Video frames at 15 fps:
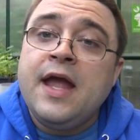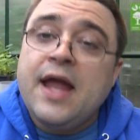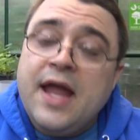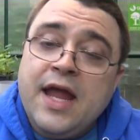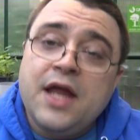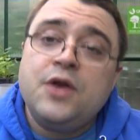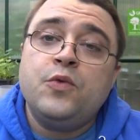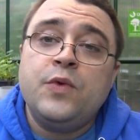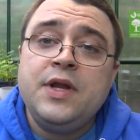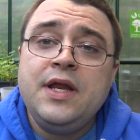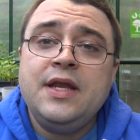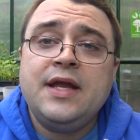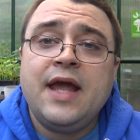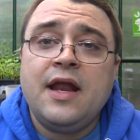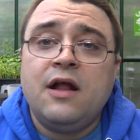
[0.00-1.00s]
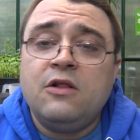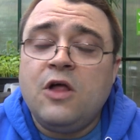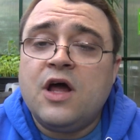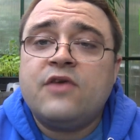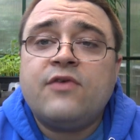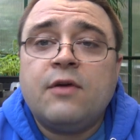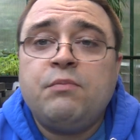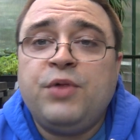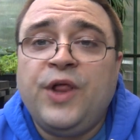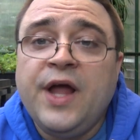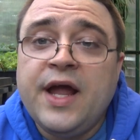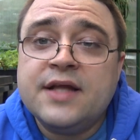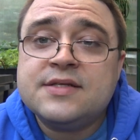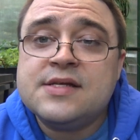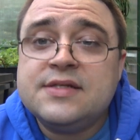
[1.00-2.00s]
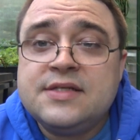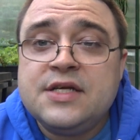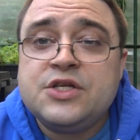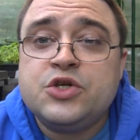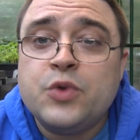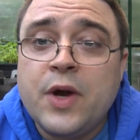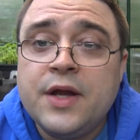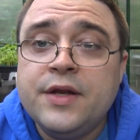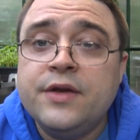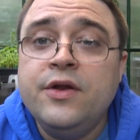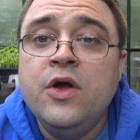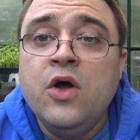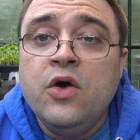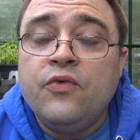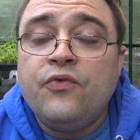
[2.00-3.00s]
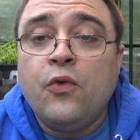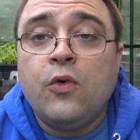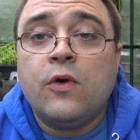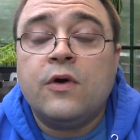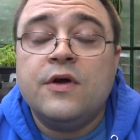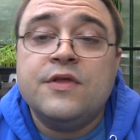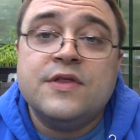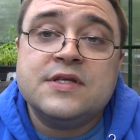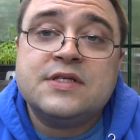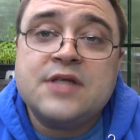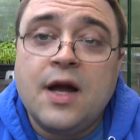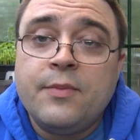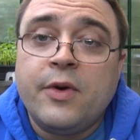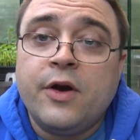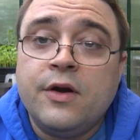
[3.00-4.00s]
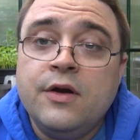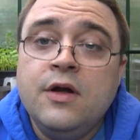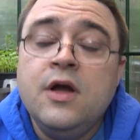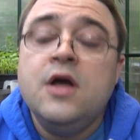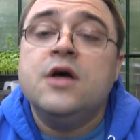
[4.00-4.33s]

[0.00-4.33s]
and we need to get a lot of our plants situated for the summer.